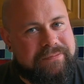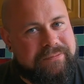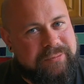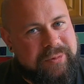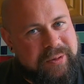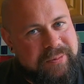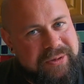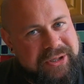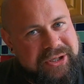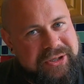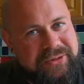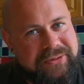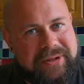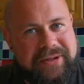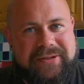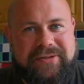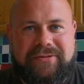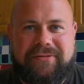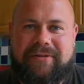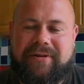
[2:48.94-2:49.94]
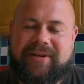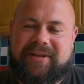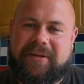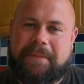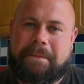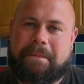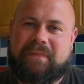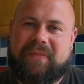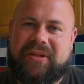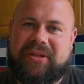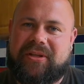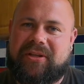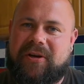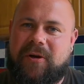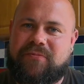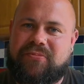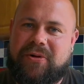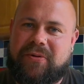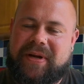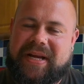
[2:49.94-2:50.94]
well, we knew this already. The
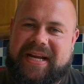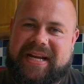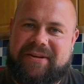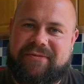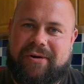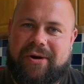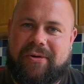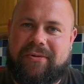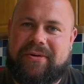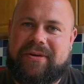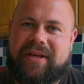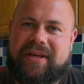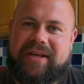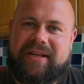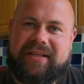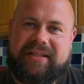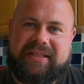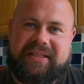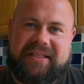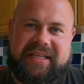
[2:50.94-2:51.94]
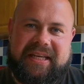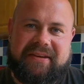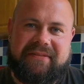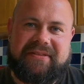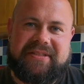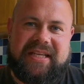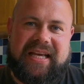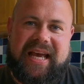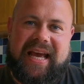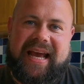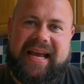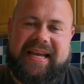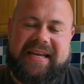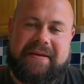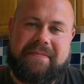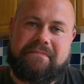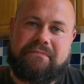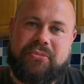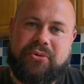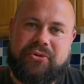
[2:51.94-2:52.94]
GoPro Hero gives
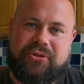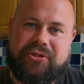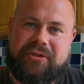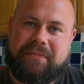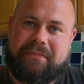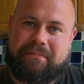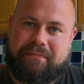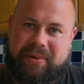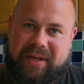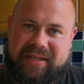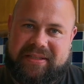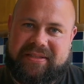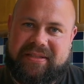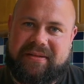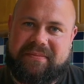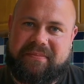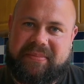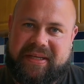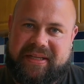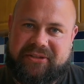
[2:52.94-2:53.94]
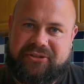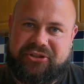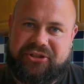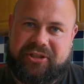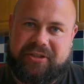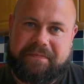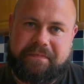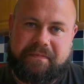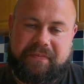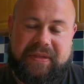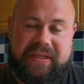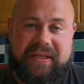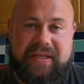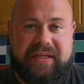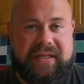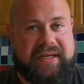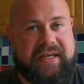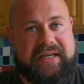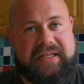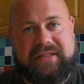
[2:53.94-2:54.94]
a much better picture.
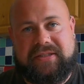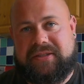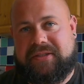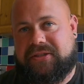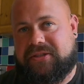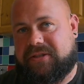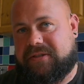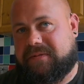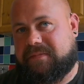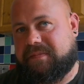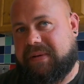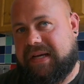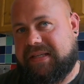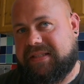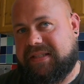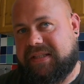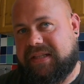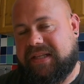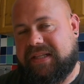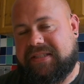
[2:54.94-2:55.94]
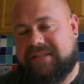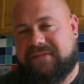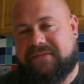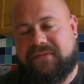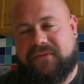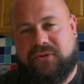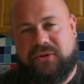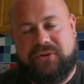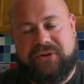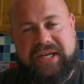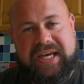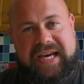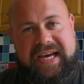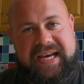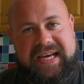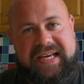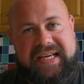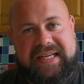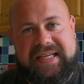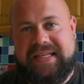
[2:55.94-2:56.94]
It's just basically it's a
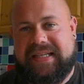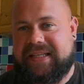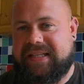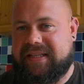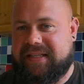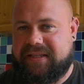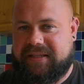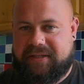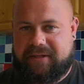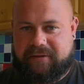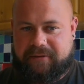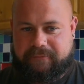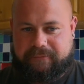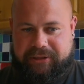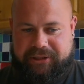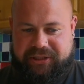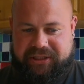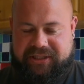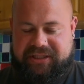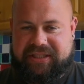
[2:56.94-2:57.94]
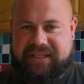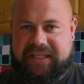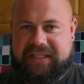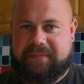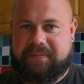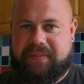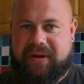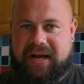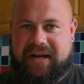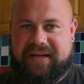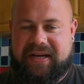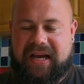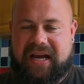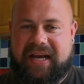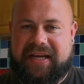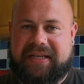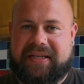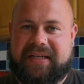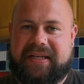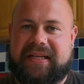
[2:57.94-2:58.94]
4K, which is
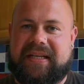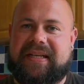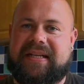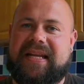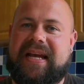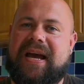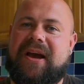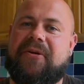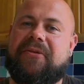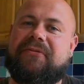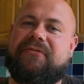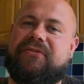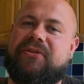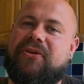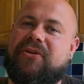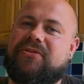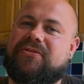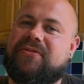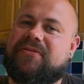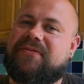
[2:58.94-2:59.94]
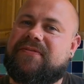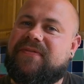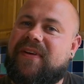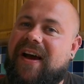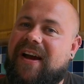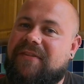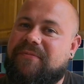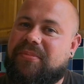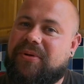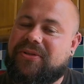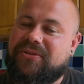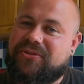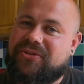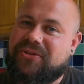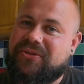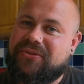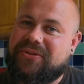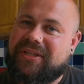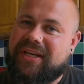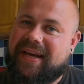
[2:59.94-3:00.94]
6:9. Now the Fusion's
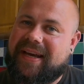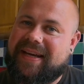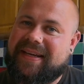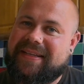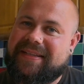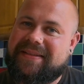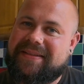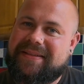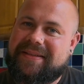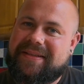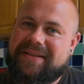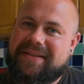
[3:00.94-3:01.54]
5.2K,